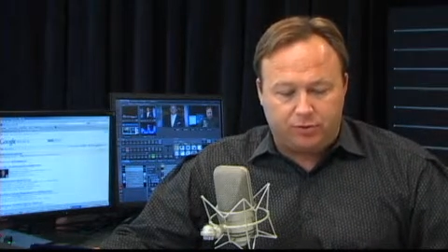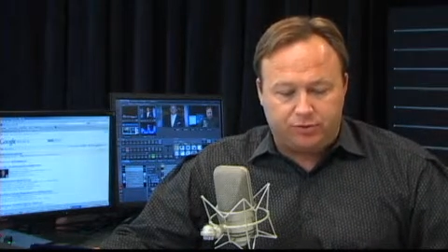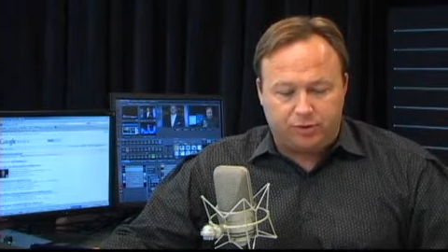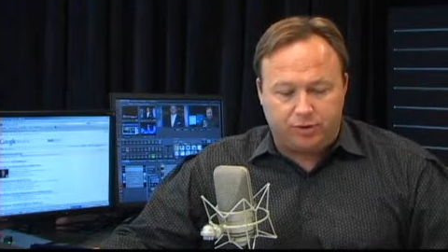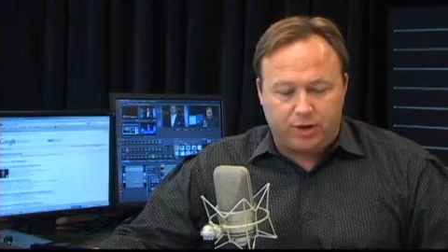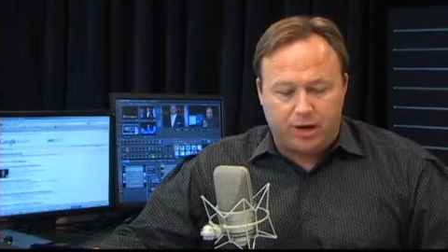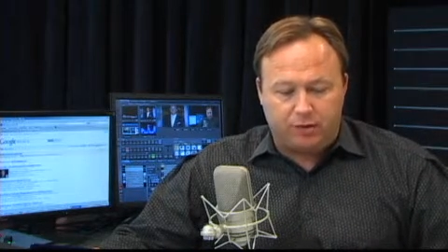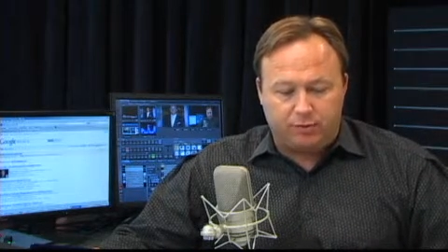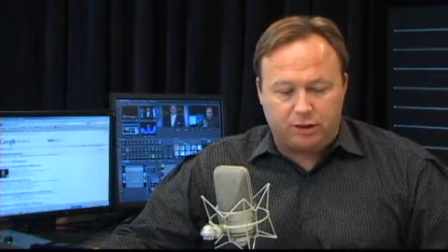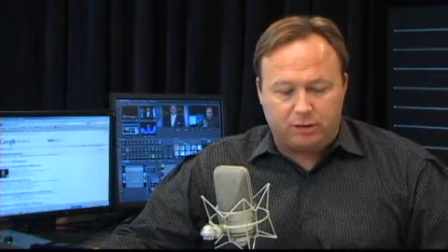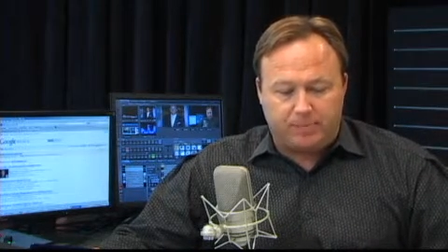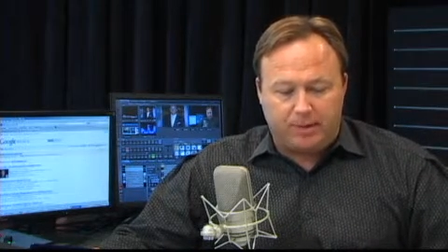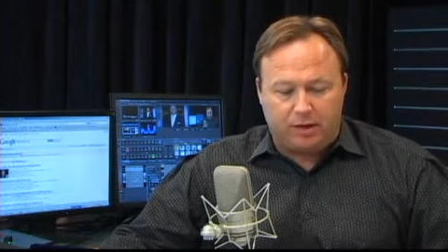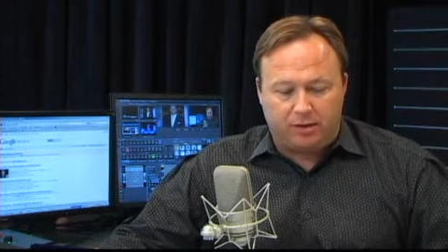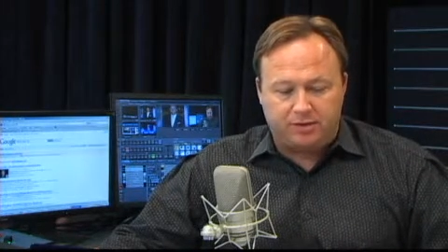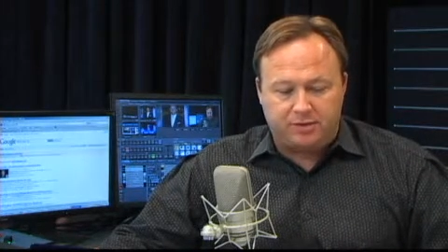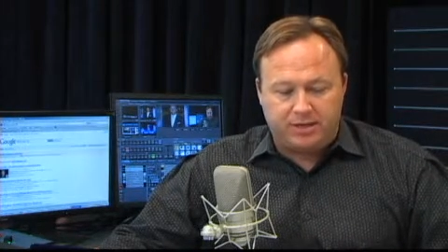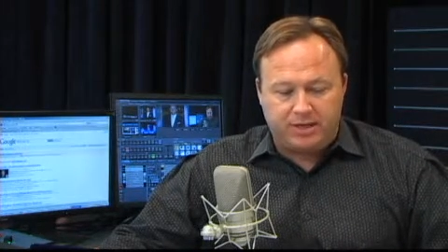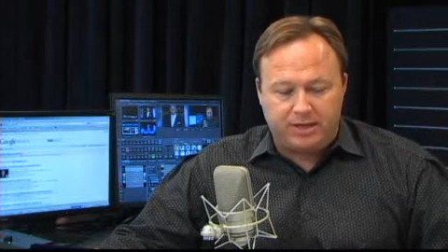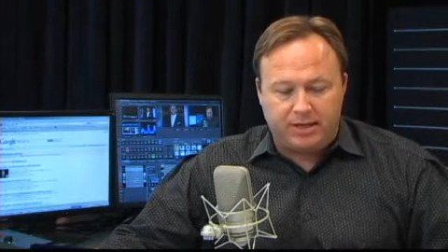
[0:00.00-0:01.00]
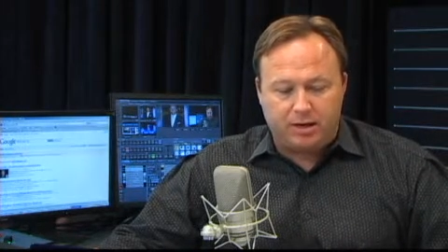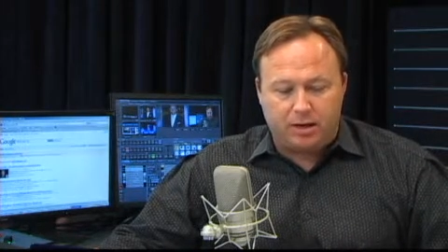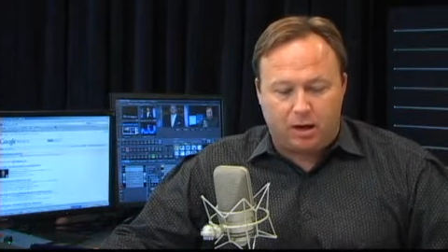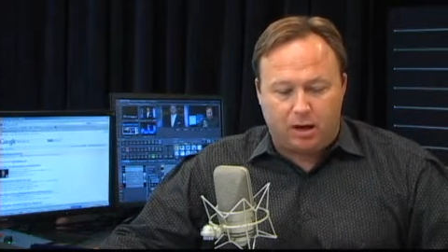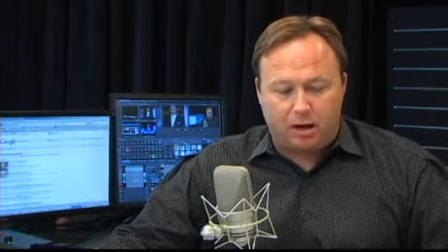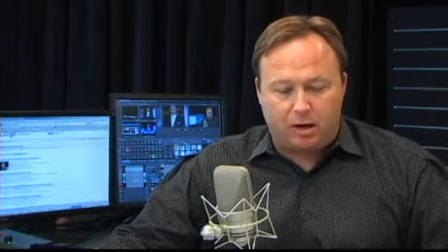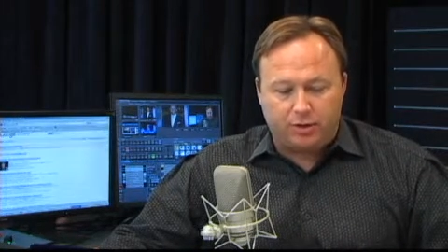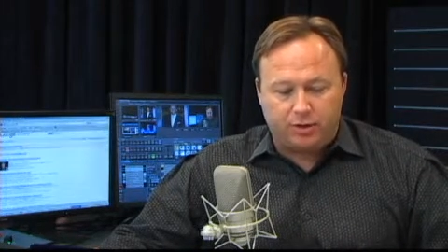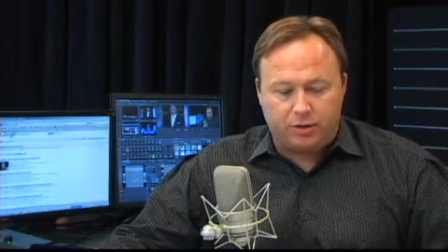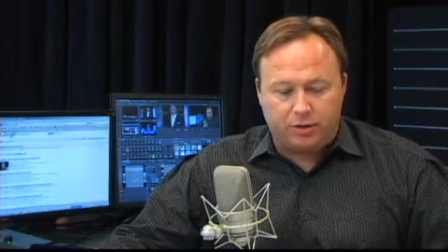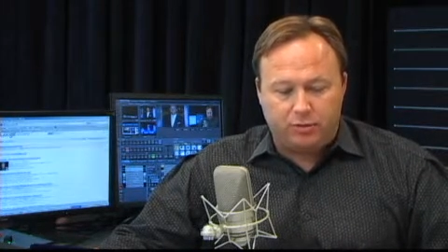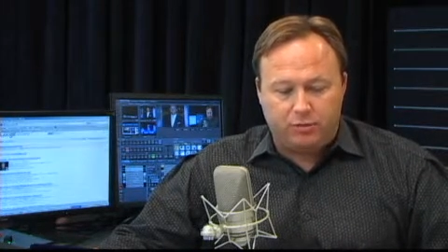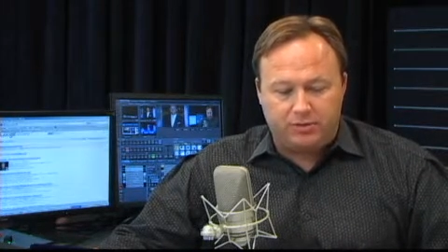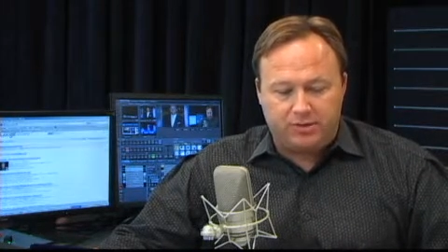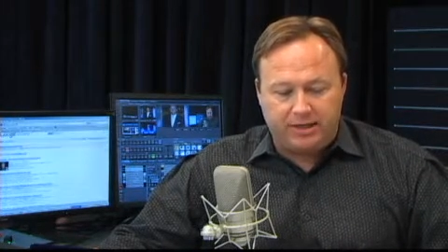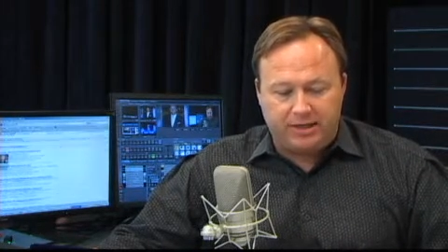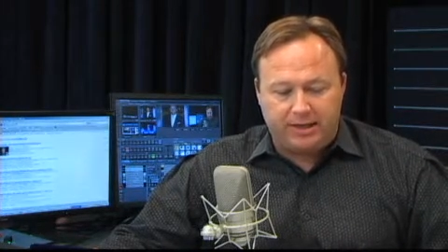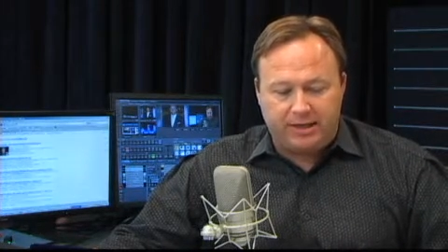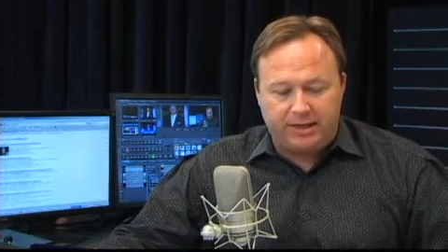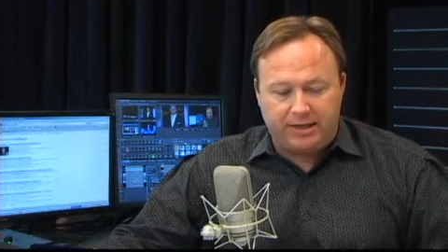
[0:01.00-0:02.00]
Trudeau is spelled
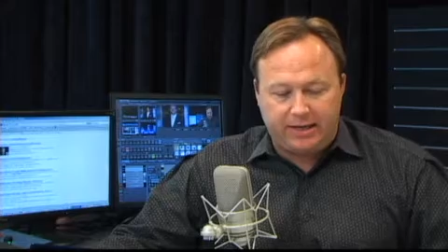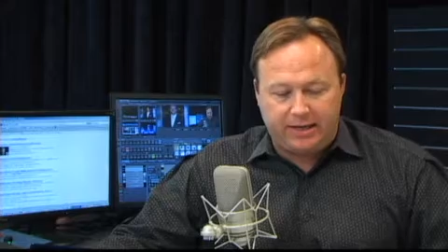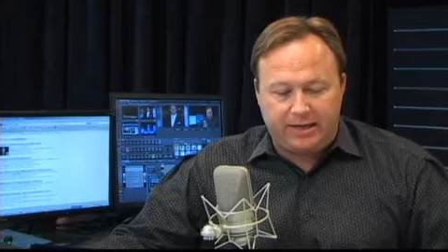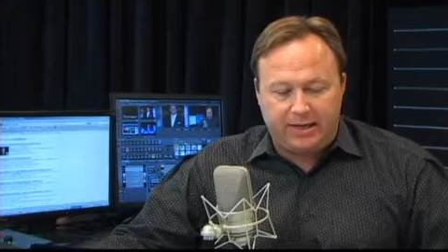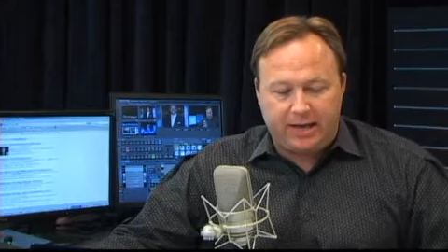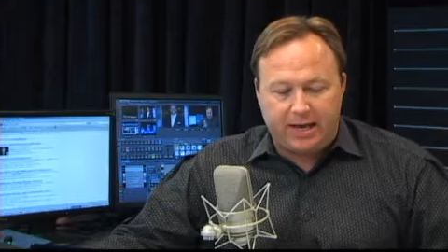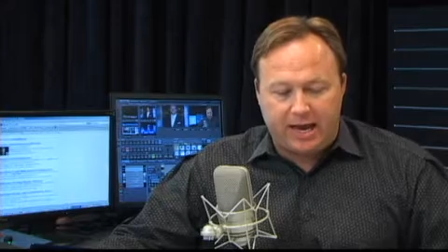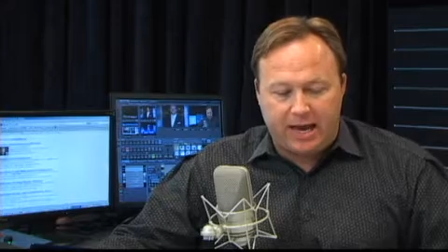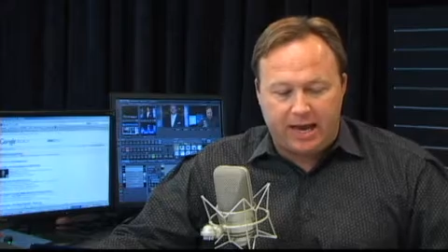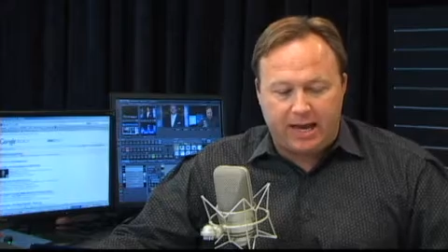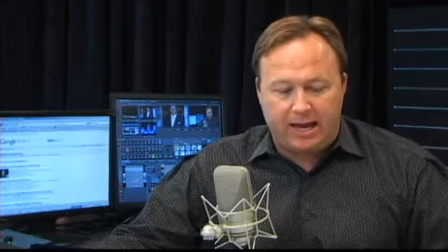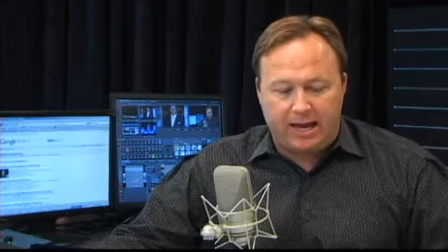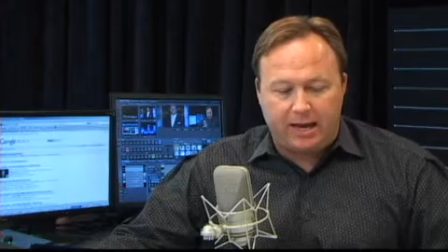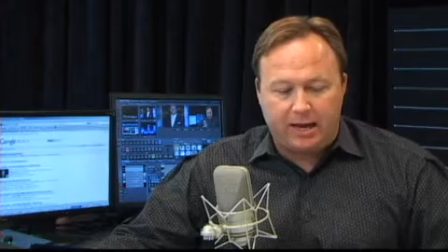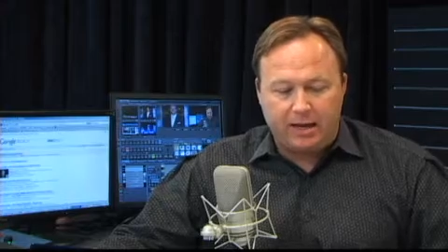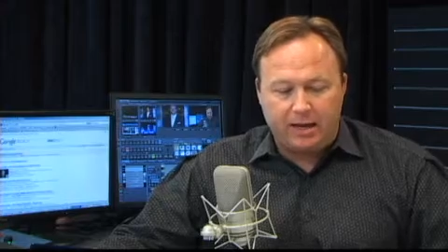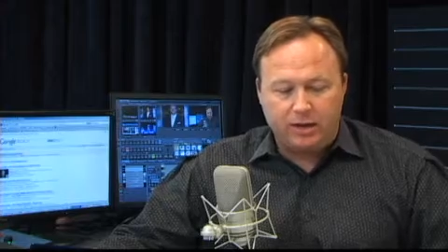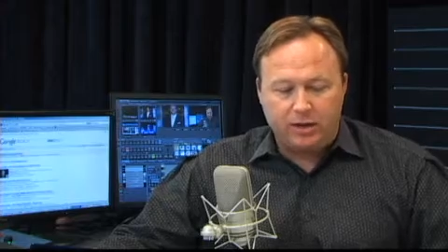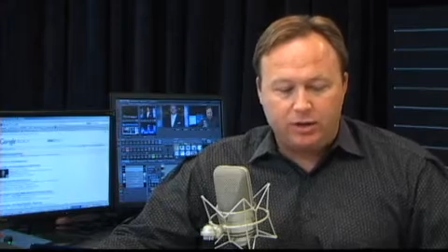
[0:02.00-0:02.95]
Trudeau.